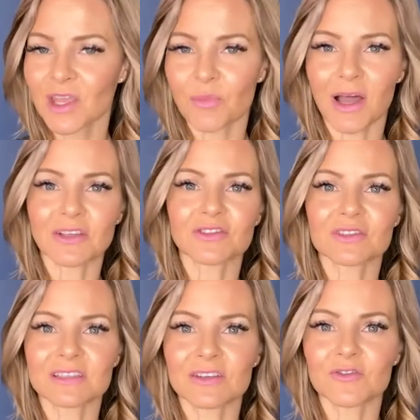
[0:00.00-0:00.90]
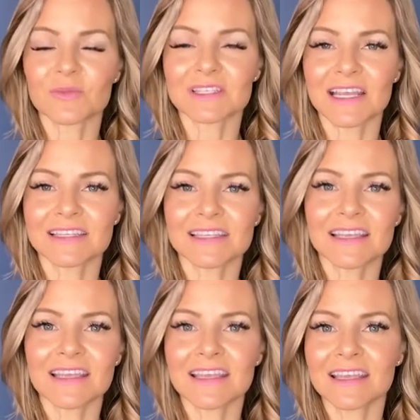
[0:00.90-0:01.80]
imposter syndrome sets
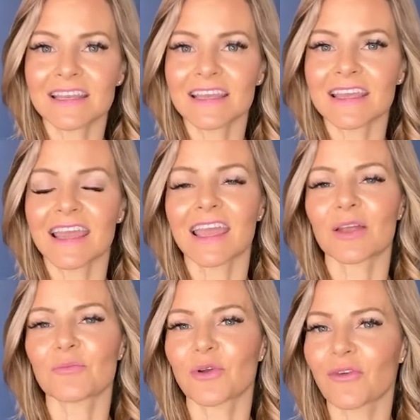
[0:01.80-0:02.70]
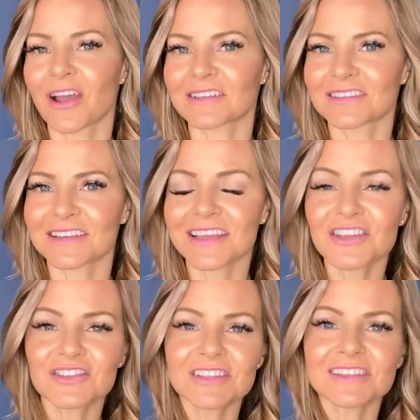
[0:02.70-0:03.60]
in, and
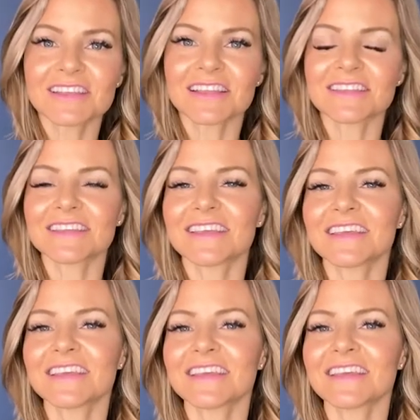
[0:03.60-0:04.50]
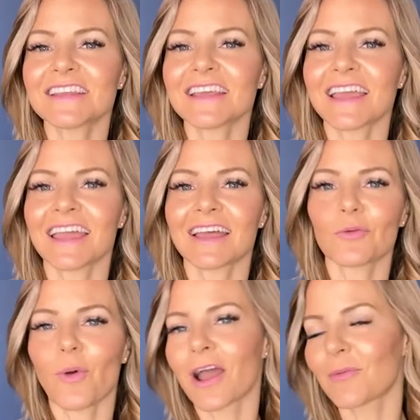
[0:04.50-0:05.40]
procrastination sets in,
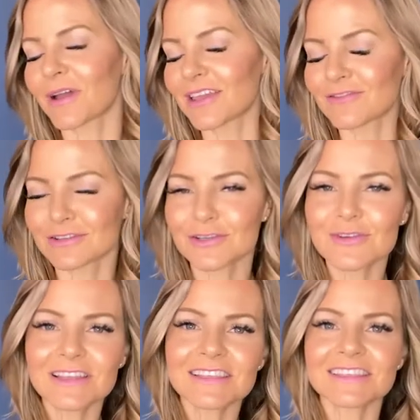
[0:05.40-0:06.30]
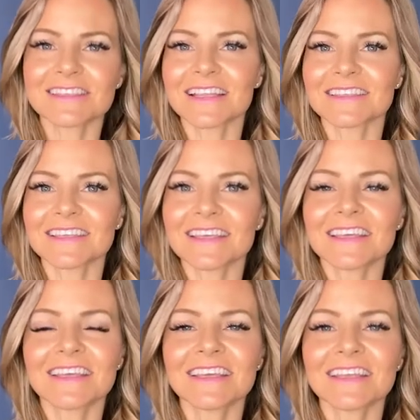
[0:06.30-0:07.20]
and why am I even doing this sets
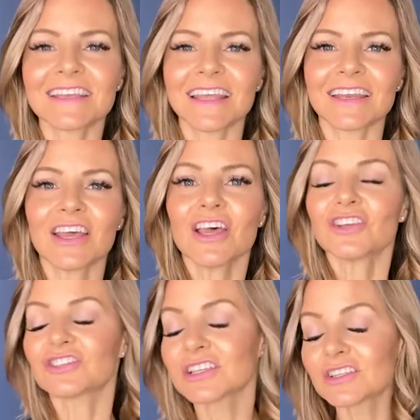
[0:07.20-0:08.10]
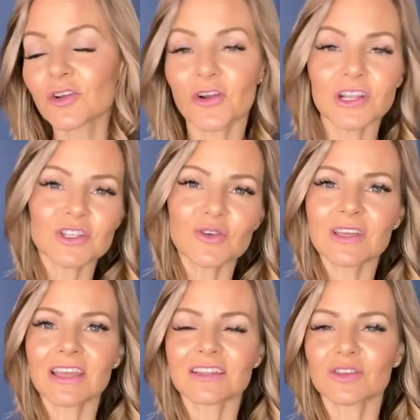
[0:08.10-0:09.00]
in, and she's already
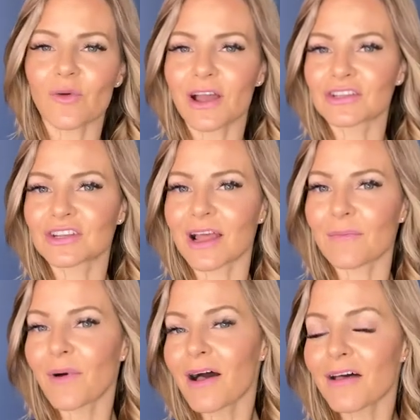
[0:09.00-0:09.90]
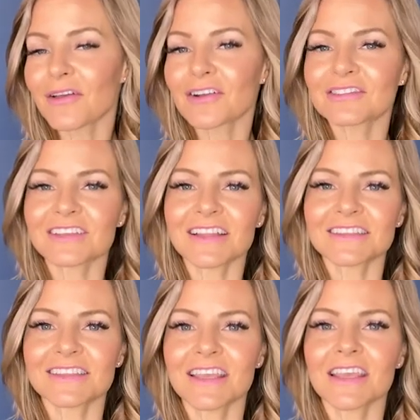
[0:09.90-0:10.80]
doing it, so why should I bother
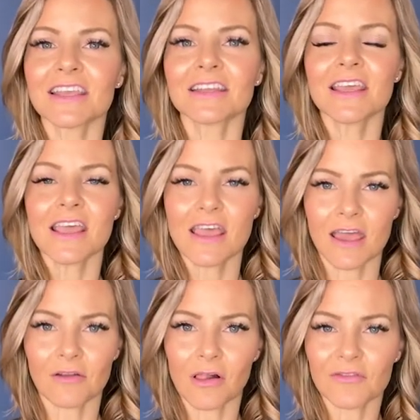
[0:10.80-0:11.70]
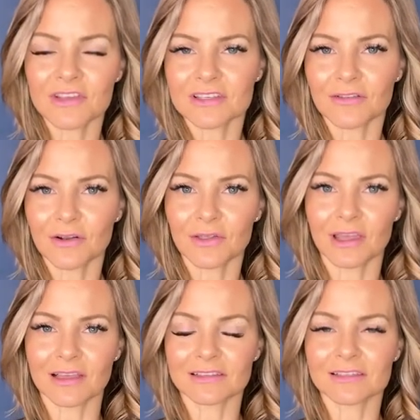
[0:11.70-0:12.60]
sets in, and all of these other
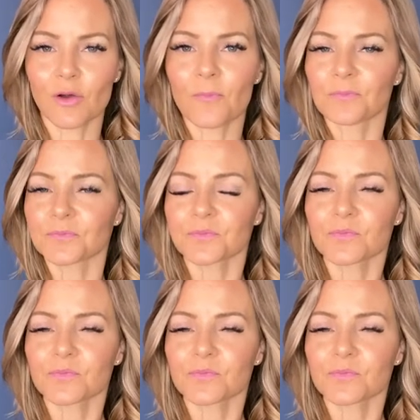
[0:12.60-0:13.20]
things. So